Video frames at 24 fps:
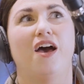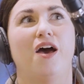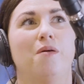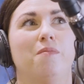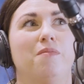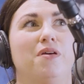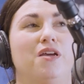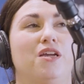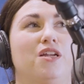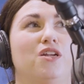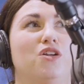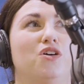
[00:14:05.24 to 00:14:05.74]
I
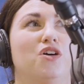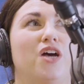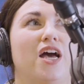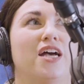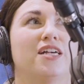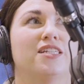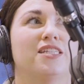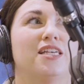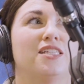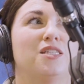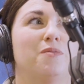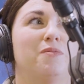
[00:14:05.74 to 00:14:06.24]
mean, look,
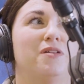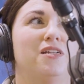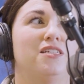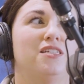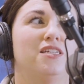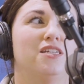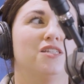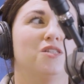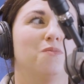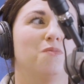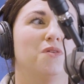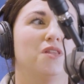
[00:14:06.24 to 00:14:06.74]

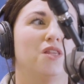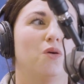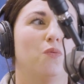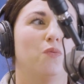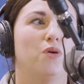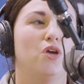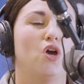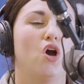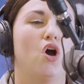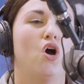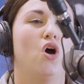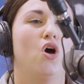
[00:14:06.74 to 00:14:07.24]
accessibility is something that
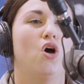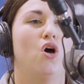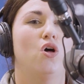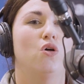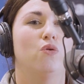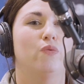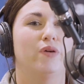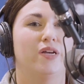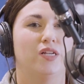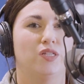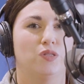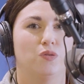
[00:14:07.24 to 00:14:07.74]
we
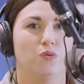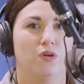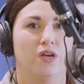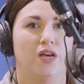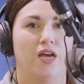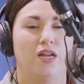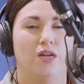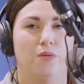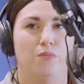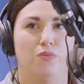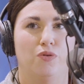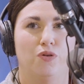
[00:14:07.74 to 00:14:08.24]
always
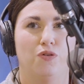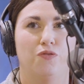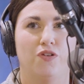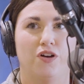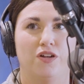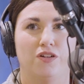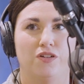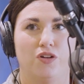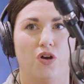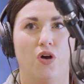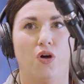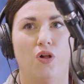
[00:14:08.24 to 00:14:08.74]
can improve
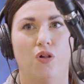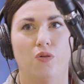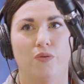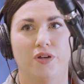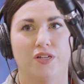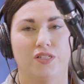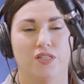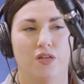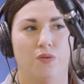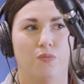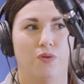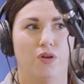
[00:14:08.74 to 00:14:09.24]
on,
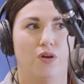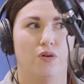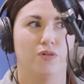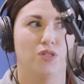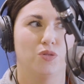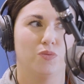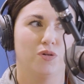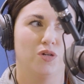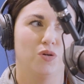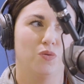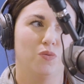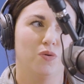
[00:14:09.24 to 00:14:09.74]
always, and we
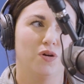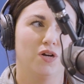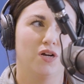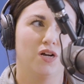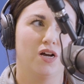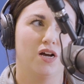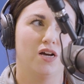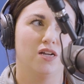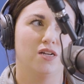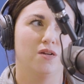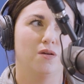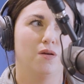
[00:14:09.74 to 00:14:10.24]
always want to work
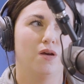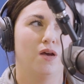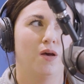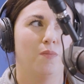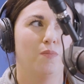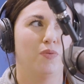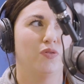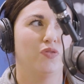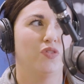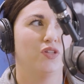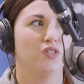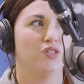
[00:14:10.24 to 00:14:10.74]
on.
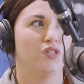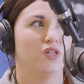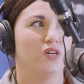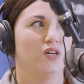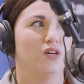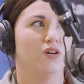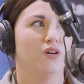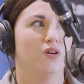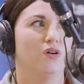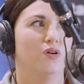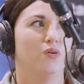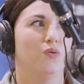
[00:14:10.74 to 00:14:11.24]
But this
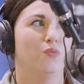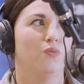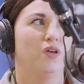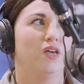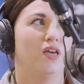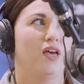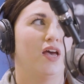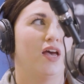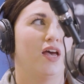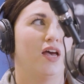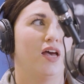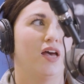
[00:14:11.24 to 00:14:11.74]
year we
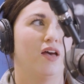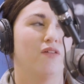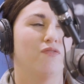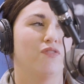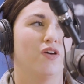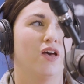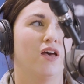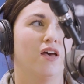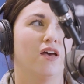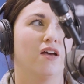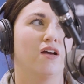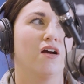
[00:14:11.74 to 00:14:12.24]

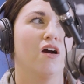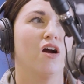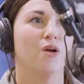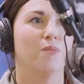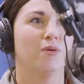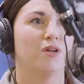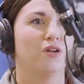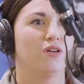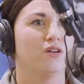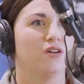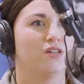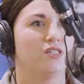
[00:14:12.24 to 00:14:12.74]
have
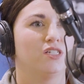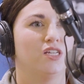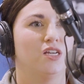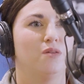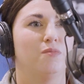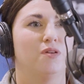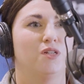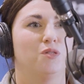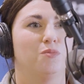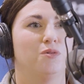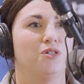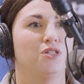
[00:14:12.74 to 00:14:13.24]
Carmen on our team
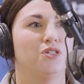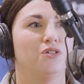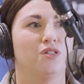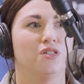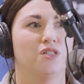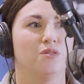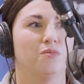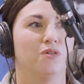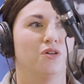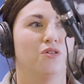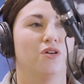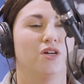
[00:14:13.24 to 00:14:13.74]
has been doing
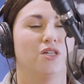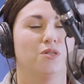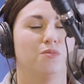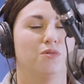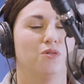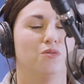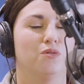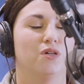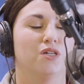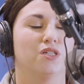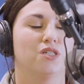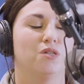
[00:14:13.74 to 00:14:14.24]
some
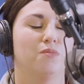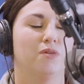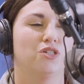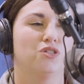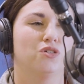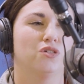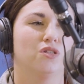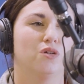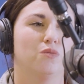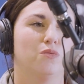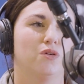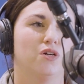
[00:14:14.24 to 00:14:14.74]
incredible work to make
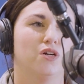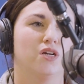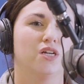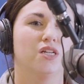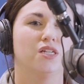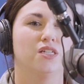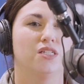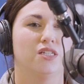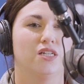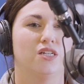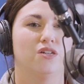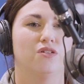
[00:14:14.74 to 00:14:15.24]
sure that we're
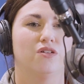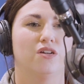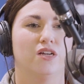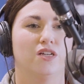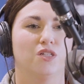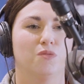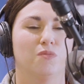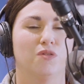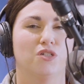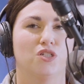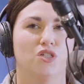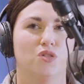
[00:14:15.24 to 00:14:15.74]
considering
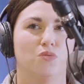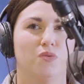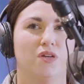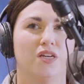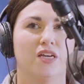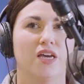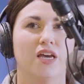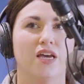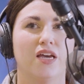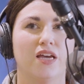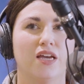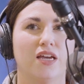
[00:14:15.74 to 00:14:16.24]
as much as we
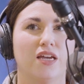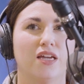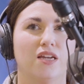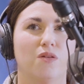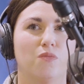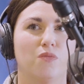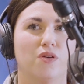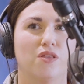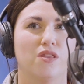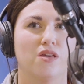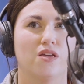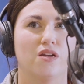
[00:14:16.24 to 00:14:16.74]
can
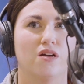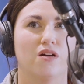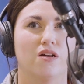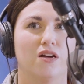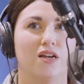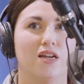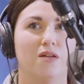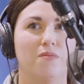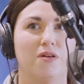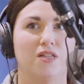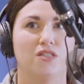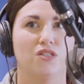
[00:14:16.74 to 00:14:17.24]
and within our
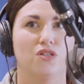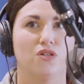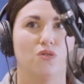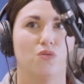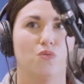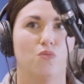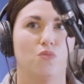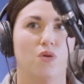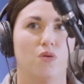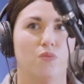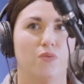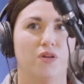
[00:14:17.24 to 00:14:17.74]
limits, you know,
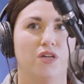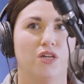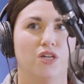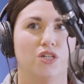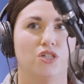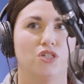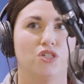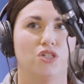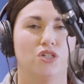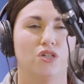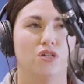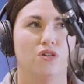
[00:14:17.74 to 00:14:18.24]
what we
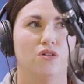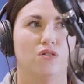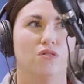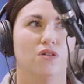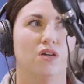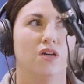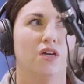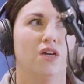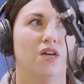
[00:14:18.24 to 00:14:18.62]
can do.